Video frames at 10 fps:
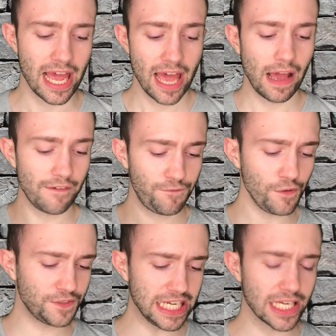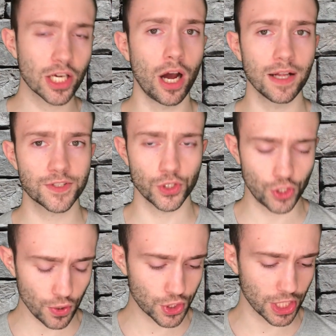a 15 in
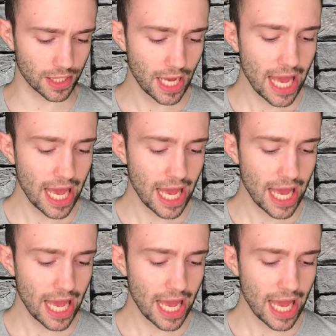constitution,